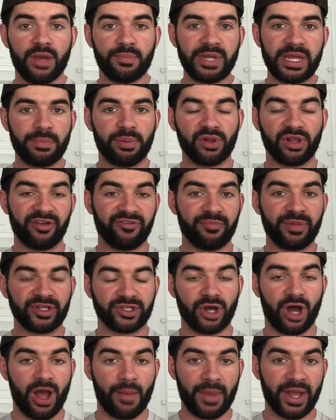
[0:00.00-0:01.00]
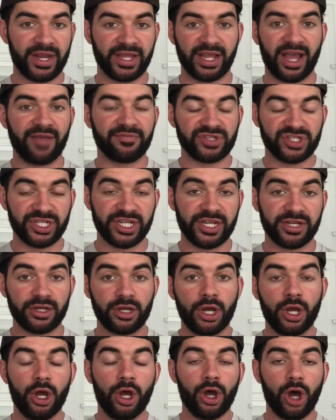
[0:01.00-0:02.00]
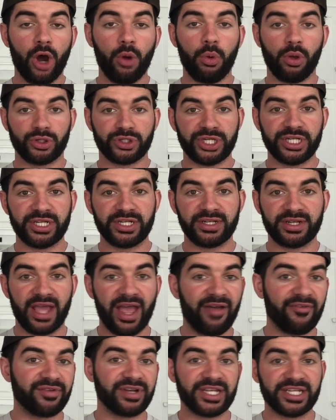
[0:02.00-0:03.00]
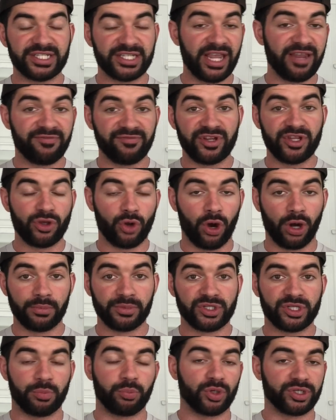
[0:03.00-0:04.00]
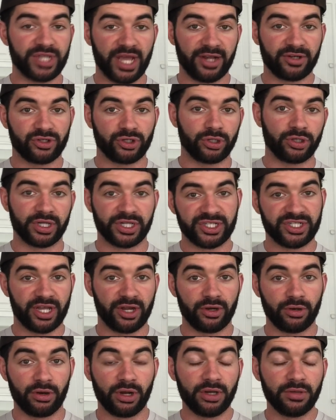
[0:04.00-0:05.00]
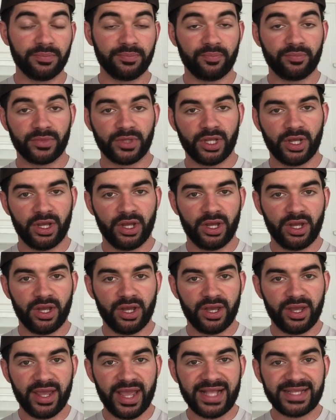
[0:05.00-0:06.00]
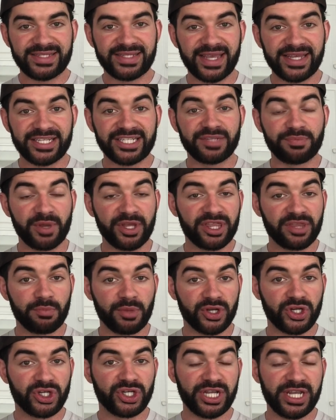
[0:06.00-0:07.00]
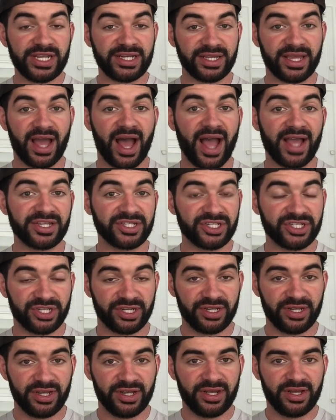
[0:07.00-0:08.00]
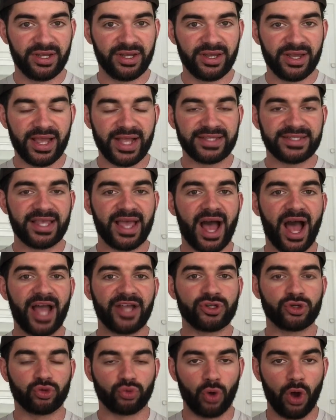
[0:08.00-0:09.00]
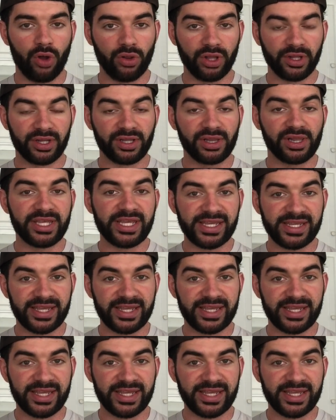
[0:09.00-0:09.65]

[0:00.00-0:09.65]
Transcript: people have been commenting I've seen, oh, well, she didn't have any safety arms to protect her, etc. It's a Smith machine, guys. It's hydraulically